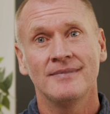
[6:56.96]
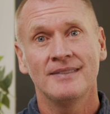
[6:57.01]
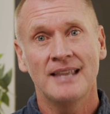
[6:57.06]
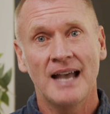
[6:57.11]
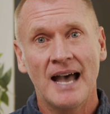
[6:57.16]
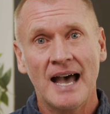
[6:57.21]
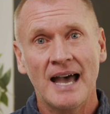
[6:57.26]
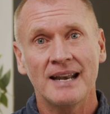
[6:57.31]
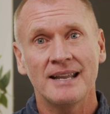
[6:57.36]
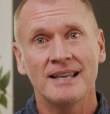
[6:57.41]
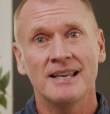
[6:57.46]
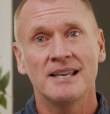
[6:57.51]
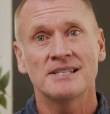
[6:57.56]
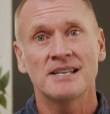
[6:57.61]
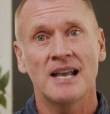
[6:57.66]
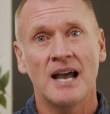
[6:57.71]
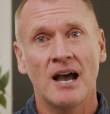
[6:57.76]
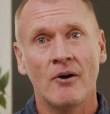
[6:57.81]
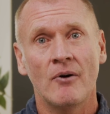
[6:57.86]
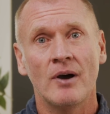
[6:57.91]
That is
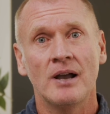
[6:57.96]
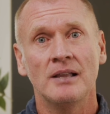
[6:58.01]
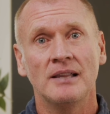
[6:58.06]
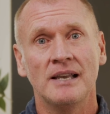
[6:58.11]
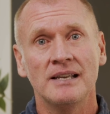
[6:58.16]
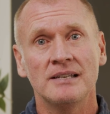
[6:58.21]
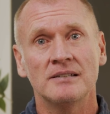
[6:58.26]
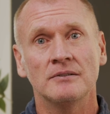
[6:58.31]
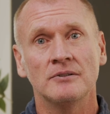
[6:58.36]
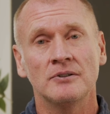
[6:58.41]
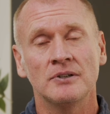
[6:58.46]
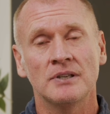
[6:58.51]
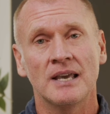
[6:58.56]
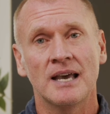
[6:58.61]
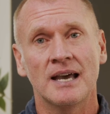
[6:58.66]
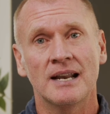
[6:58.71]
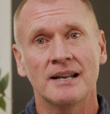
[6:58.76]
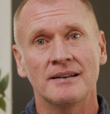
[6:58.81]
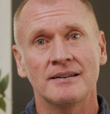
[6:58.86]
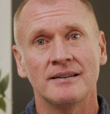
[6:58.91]
how I like to look
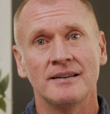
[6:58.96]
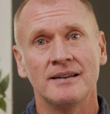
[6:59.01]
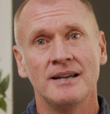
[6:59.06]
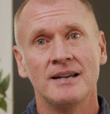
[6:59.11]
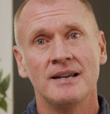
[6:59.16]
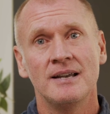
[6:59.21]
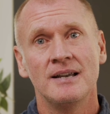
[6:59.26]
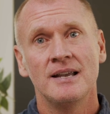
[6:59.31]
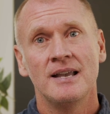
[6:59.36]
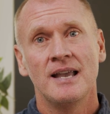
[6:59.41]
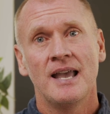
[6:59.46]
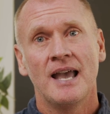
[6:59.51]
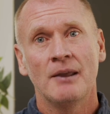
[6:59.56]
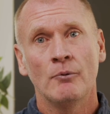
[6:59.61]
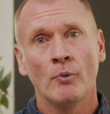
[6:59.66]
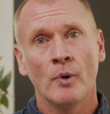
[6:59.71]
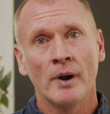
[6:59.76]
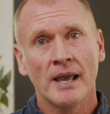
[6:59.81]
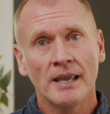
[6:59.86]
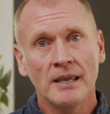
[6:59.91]
at it.
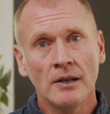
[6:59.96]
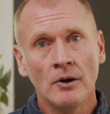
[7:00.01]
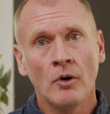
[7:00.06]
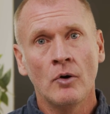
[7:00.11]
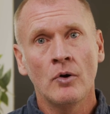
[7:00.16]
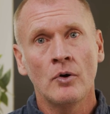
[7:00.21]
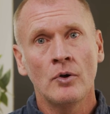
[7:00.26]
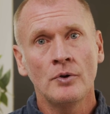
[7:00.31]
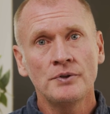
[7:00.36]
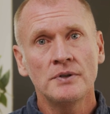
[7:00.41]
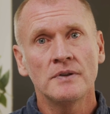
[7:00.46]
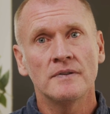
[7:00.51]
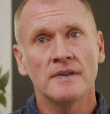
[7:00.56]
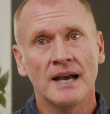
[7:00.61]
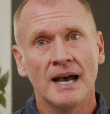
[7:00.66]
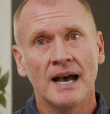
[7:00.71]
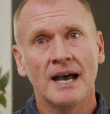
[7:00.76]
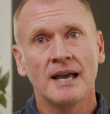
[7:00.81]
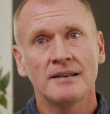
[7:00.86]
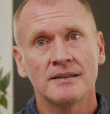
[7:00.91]
And when I can hold to
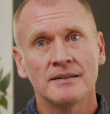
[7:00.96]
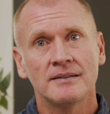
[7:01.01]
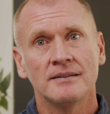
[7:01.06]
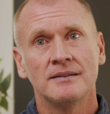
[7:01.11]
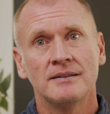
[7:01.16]
that,